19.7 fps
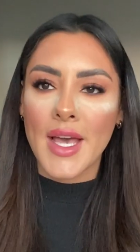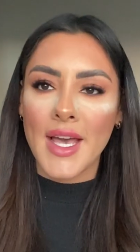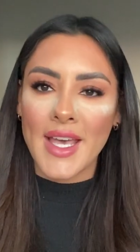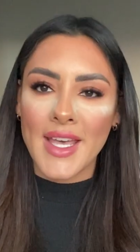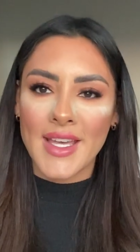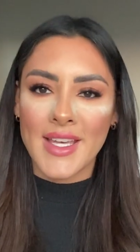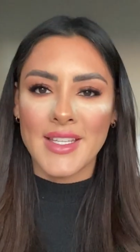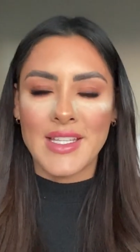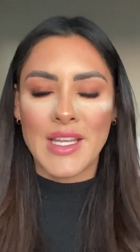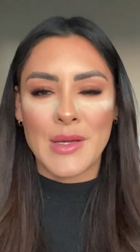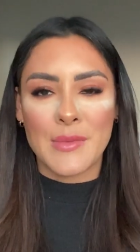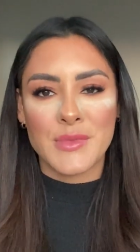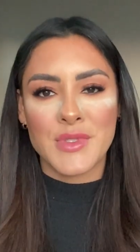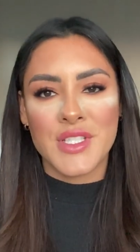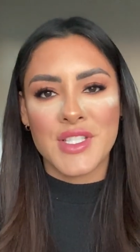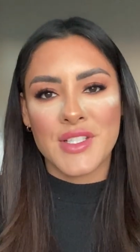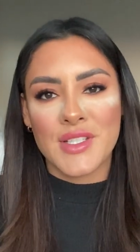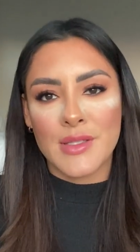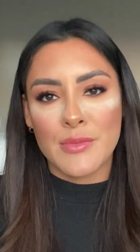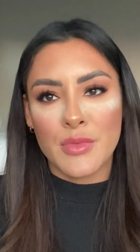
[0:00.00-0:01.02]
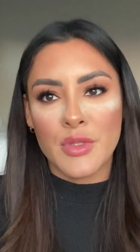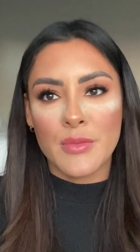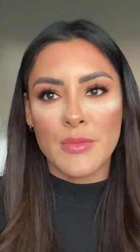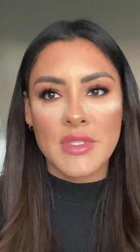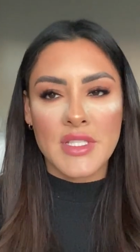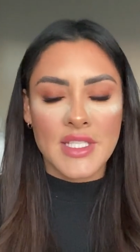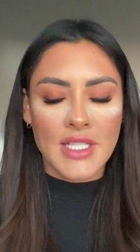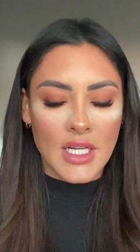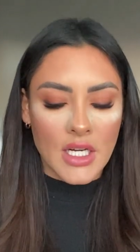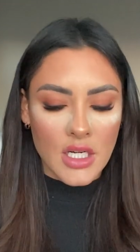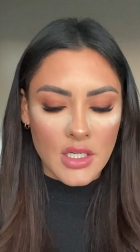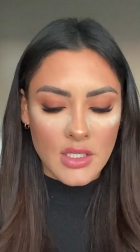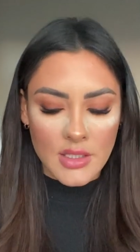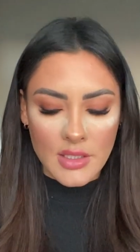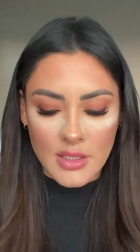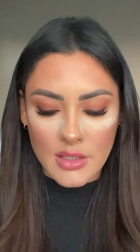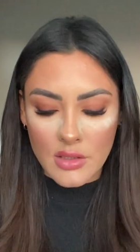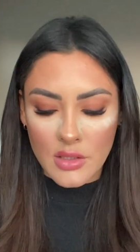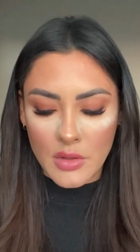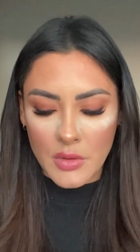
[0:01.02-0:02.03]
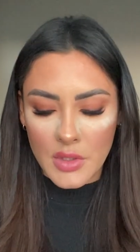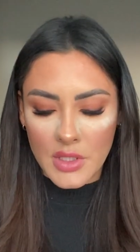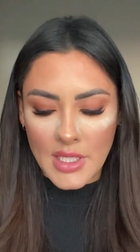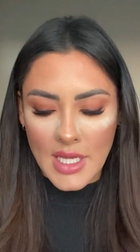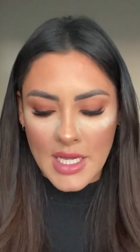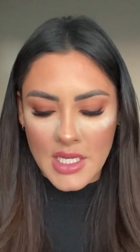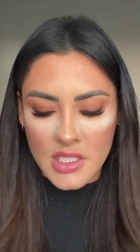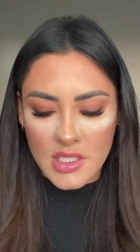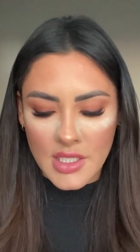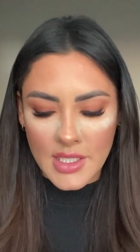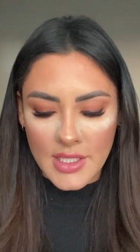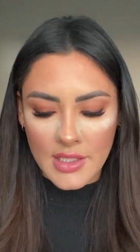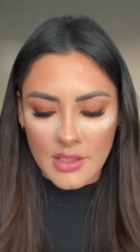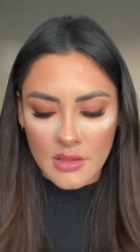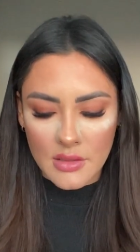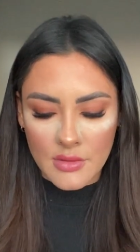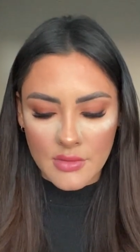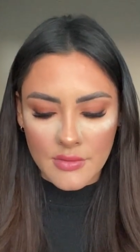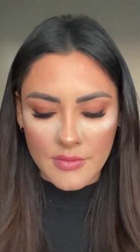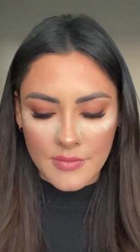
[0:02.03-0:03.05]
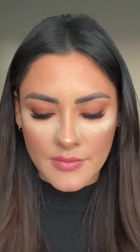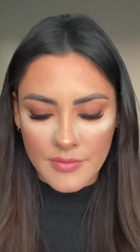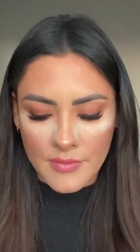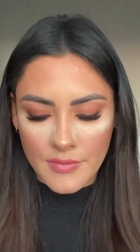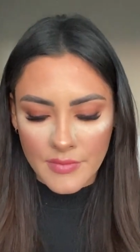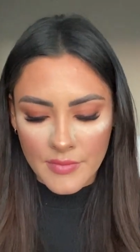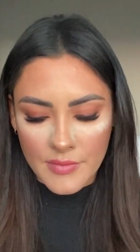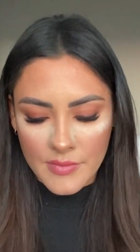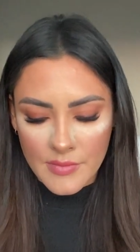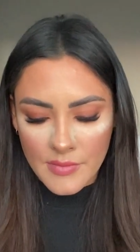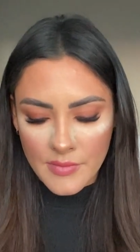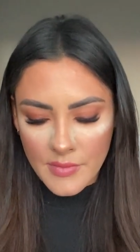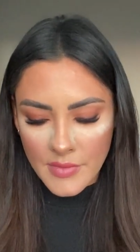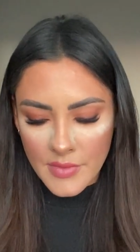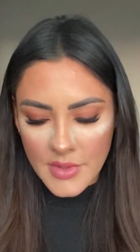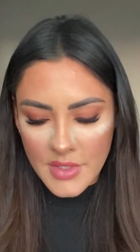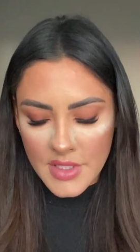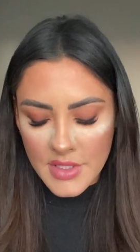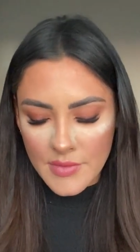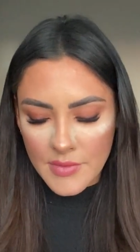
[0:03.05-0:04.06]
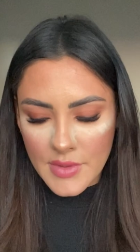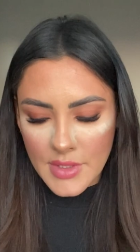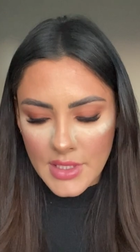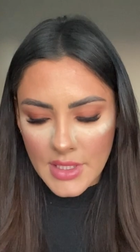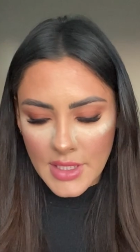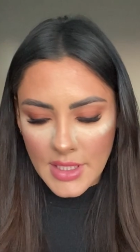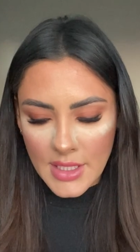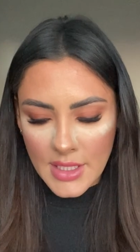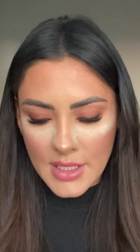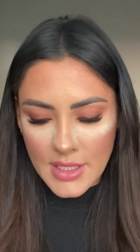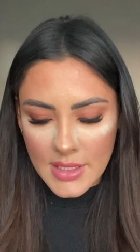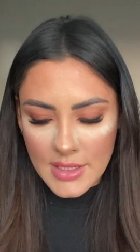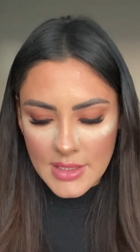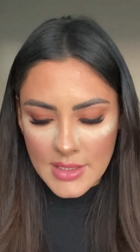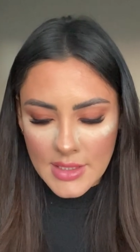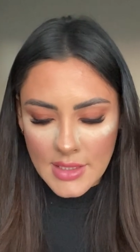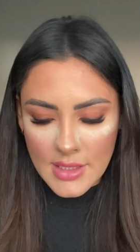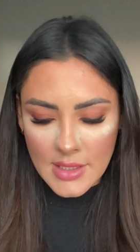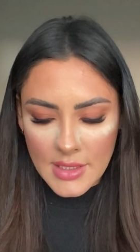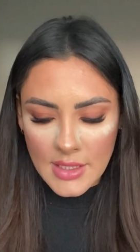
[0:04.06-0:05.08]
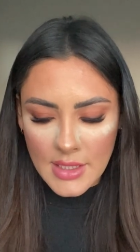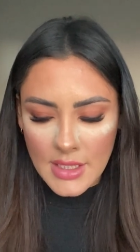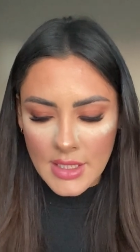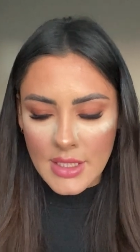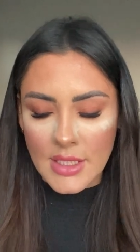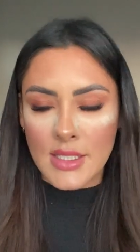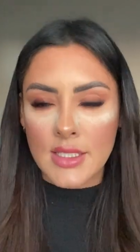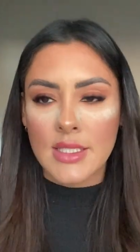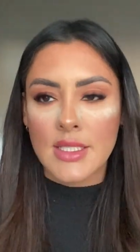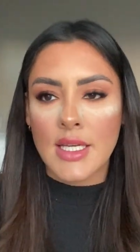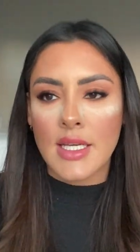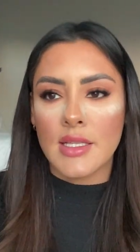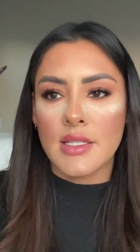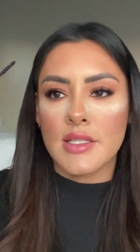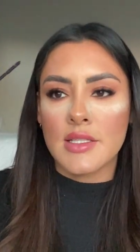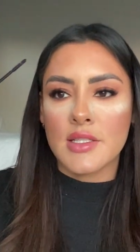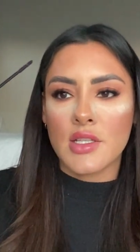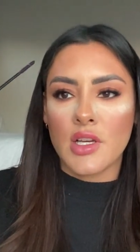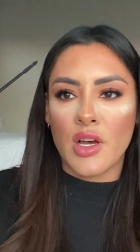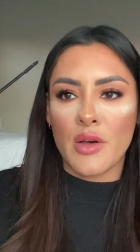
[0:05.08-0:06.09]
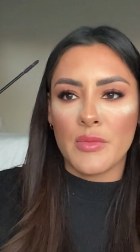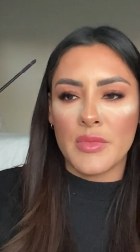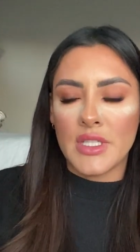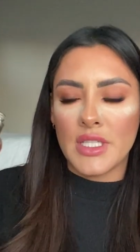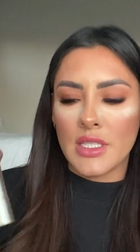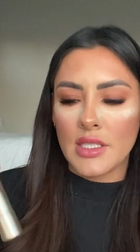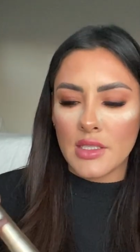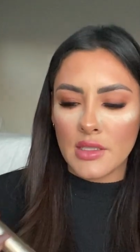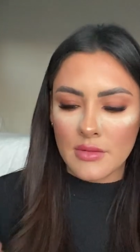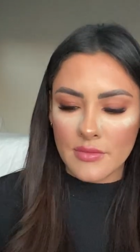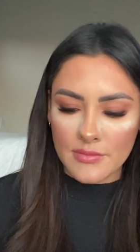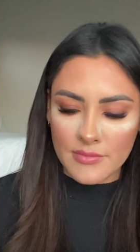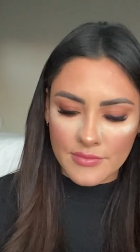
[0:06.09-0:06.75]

And now I'm just going to put mascara on the lower lash line. This one is the Telescopic